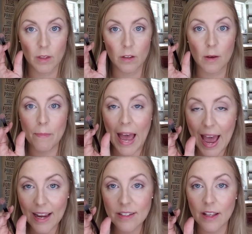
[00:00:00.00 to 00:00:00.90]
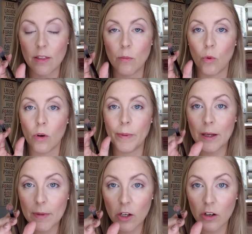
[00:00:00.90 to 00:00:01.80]
compact and the more
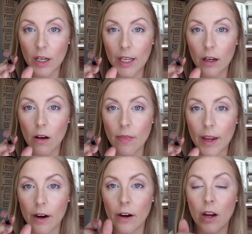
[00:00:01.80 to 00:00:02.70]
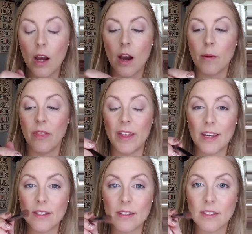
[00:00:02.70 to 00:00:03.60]
pigment you're going to get on there.
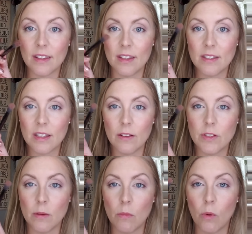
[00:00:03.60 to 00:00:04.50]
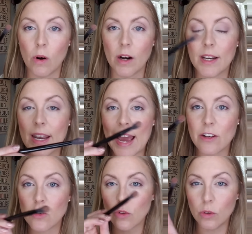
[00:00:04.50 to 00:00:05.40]
This gives a more
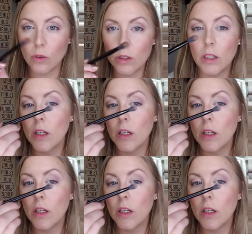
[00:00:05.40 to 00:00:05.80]
natural